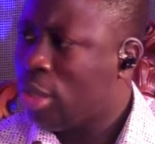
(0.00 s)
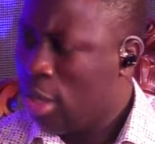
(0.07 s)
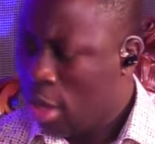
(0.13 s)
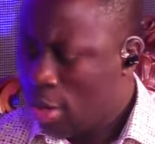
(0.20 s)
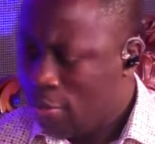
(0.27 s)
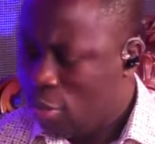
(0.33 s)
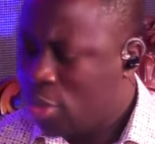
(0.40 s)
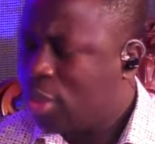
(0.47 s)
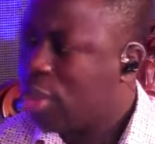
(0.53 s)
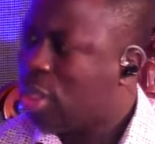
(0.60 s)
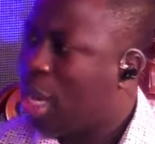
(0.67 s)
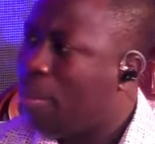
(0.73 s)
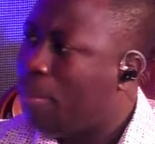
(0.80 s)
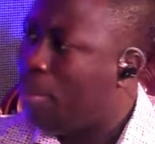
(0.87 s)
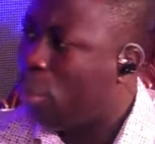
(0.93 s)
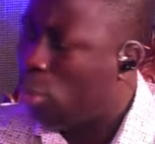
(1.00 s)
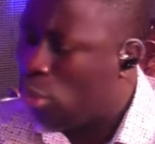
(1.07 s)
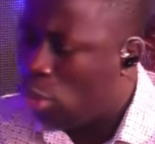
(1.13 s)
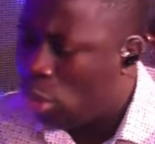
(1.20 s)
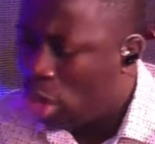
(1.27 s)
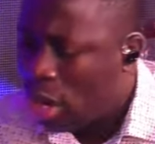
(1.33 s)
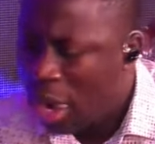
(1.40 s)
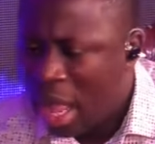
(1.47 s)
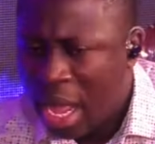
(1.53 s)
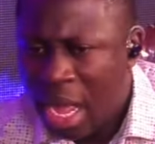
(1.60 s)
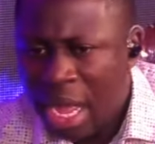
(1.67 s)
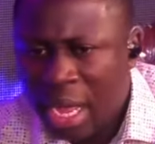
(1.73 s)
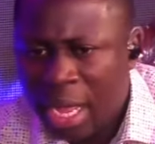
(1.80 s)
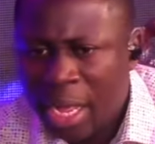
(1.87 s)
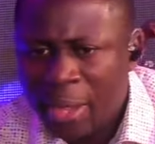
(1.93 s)
For example,
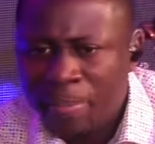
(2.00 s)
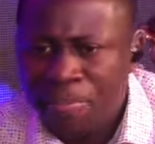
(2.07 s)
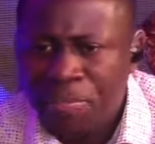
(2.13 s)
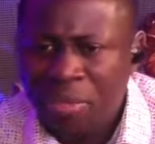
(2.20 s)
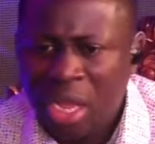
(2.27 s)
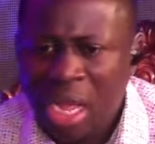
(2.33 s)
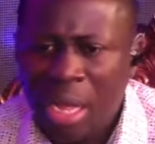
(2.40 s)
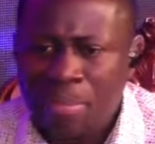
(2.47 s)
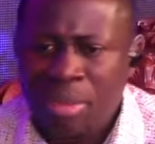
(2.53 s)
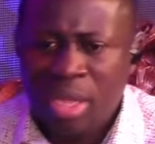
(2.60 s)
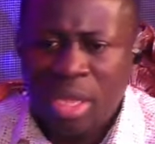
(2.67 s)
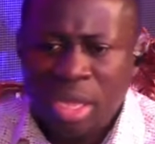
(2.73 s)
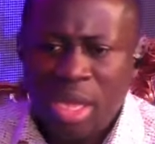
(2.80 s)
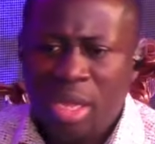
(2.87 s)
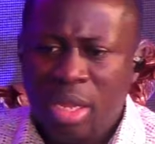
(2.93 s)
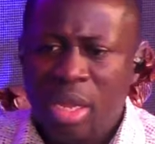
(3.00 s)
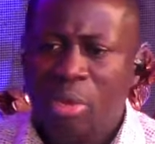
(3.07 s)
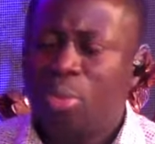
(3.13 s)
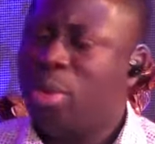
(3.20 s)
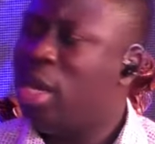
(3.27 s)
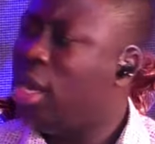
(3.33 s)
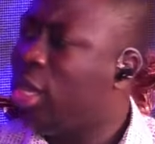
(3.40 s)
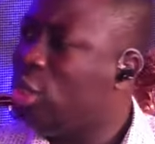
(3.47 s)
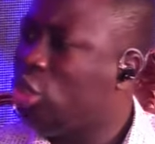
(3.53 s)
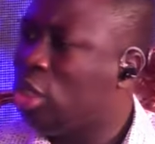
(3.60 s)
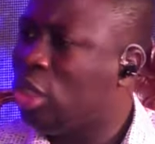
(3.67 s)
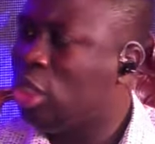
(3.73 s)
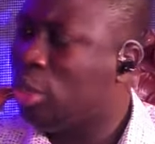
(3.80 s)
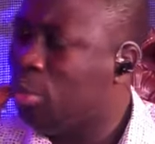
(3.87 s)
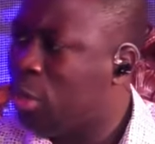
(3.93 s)
I'm in a
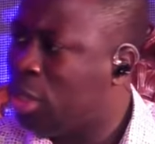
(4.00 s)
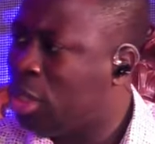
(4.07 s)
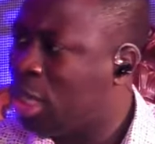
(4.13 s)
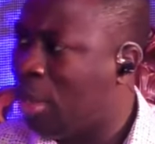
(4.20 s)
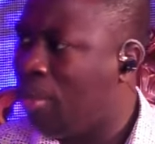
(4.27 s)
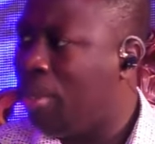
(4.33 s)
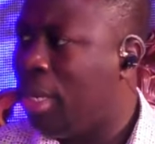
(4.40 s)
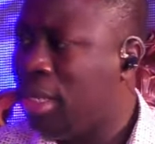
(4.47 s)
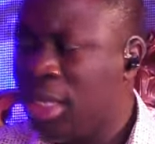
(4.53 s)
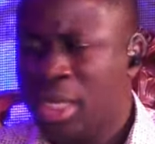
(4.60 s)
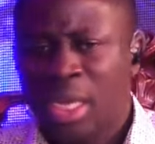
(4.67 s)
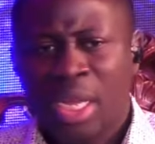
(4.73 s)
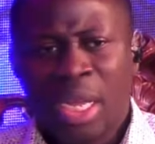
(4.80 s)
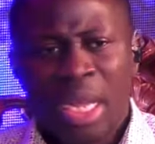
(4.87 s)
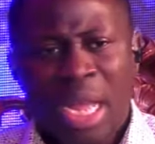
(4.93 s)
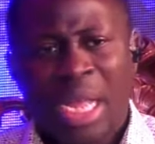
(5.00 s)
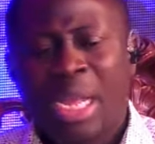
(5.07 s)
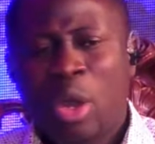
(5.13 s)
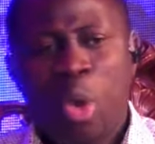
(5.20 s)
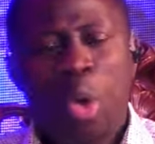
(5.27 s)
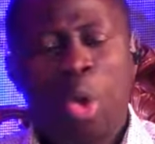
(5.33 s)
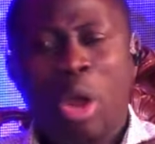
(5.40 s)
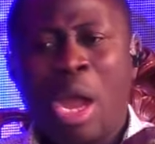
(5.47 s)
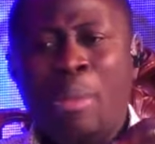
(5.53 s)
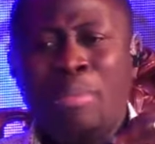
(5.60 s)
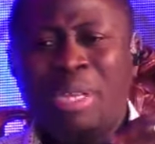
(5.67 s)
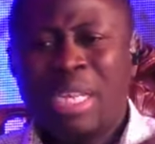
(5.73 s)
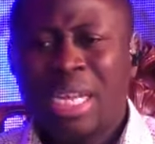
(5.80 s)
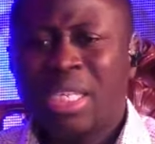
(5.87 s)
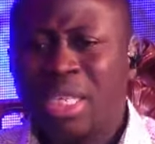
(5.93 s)
relationship with somebody, or I'm
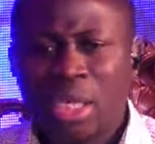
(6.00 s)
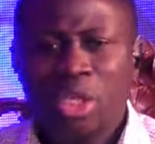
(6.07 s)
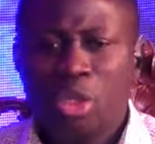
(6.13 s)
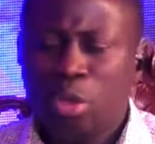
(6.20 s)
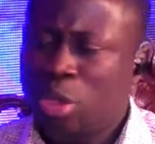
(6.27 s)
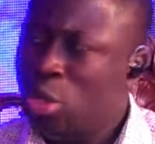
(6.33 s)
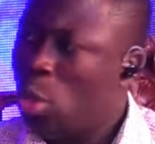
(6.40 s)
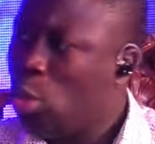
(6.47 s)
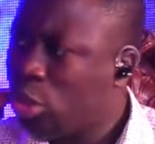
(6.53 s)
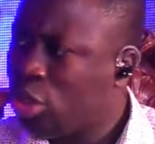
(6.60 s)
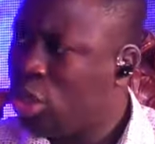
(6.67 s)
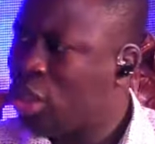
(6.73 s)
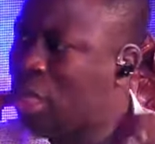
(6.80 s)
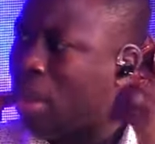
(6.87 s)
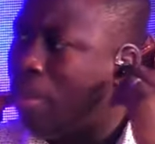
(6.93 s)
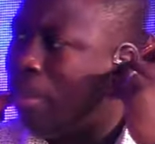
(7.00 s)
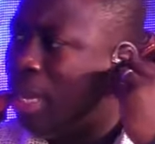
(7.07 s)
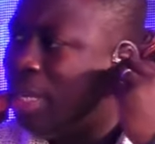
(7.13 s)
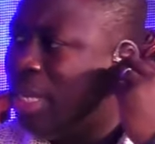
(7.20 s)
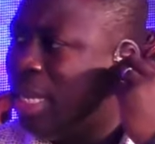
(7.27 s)
getting to know somebody.